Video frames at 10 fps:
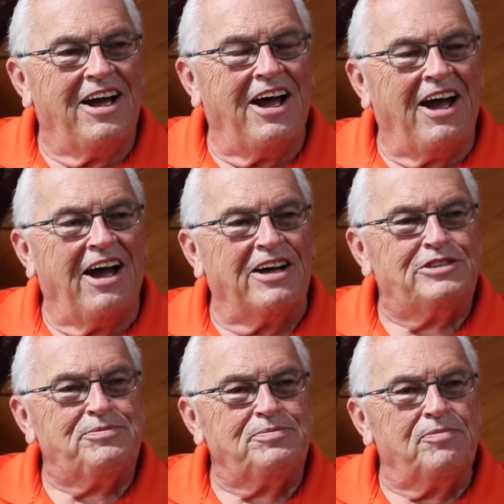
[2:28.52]
I
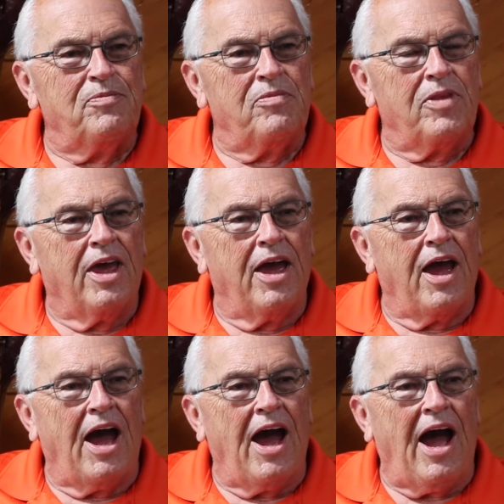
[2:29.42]

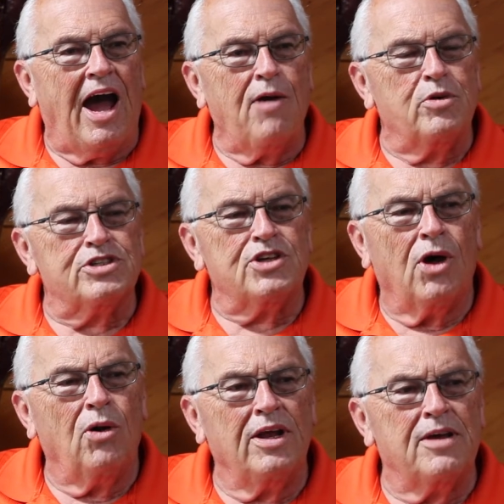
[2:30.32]
was
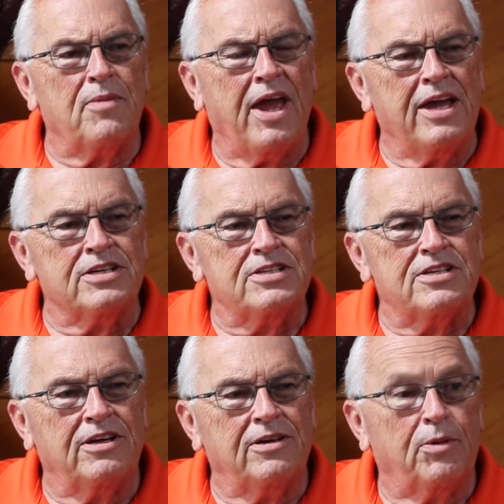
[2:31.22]
totally amazed
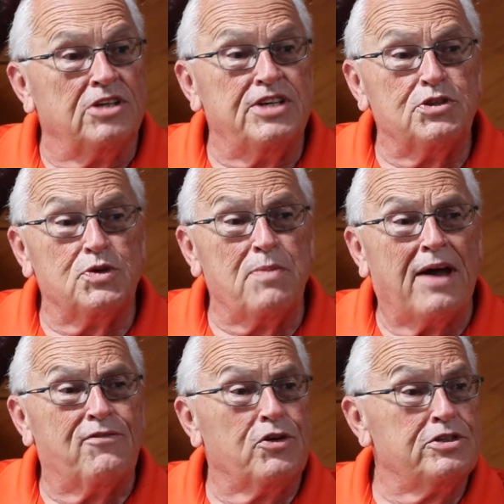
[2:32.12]
because this was
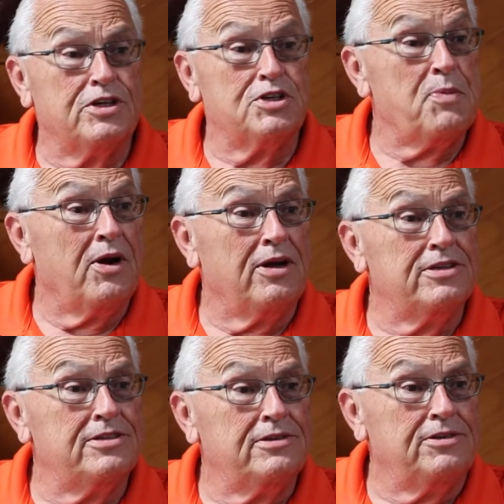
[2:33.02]
my first
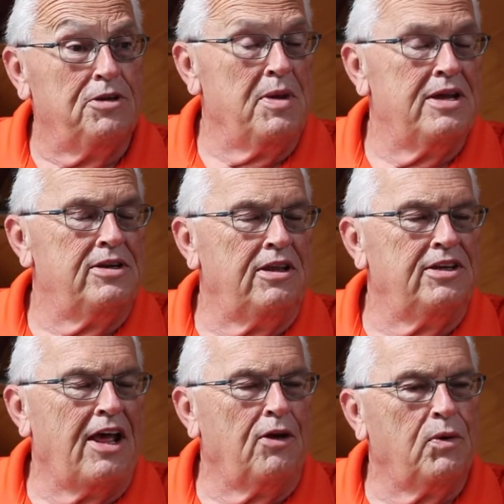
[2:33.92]
experience to be in the
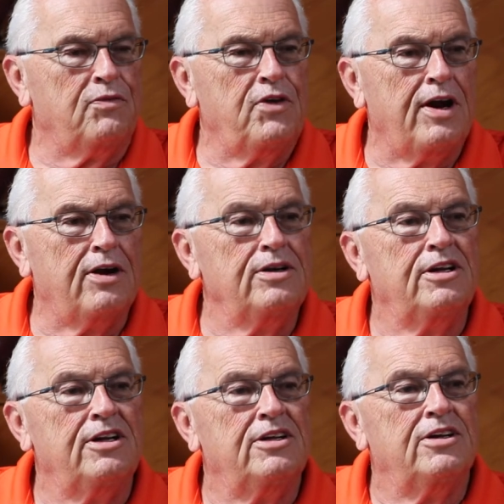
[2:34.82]
Delaware Fair.
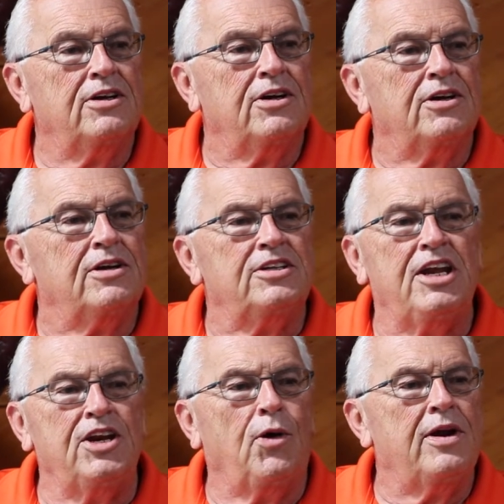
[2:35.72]

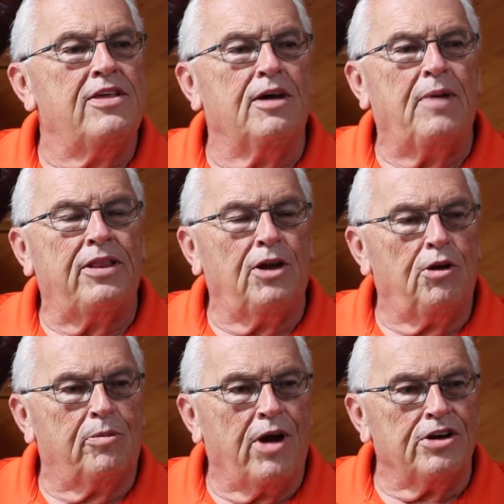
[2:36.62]
Didn't know anything about the
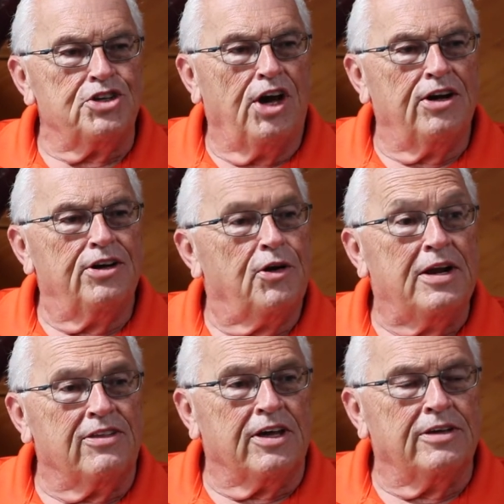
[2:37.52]
Little Brown Jug or
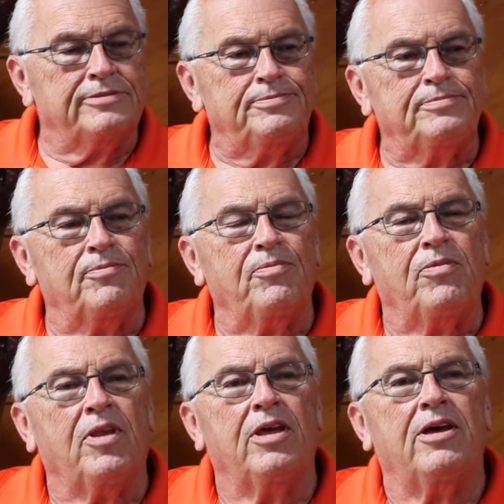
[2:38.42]
anything.
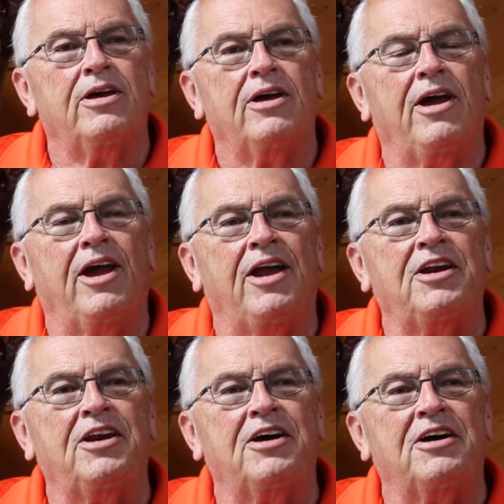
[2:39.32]

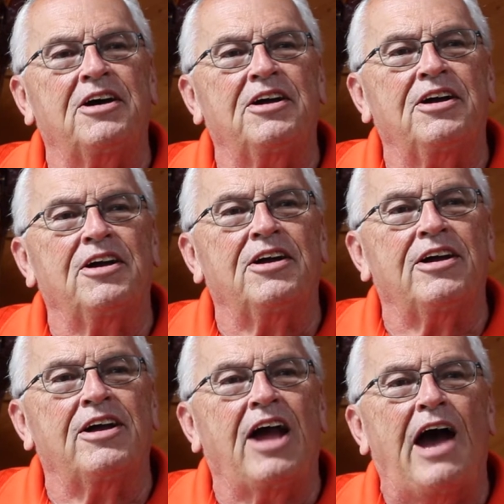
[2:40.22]
And I
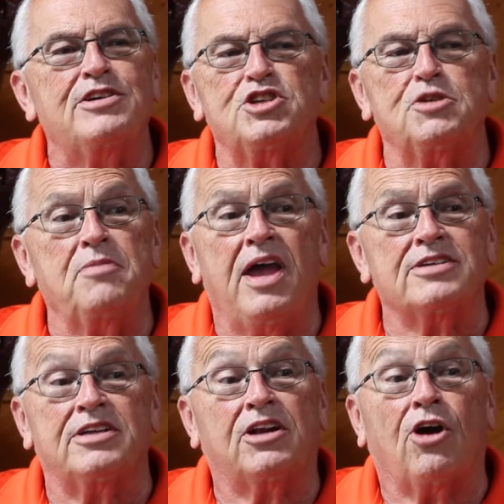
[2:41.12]
was just
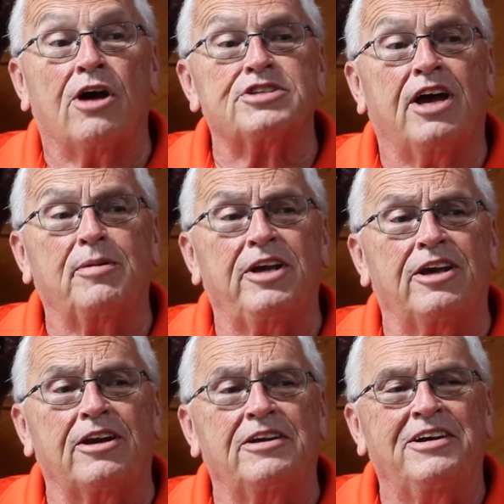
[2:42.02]
amazed at the cars coming in.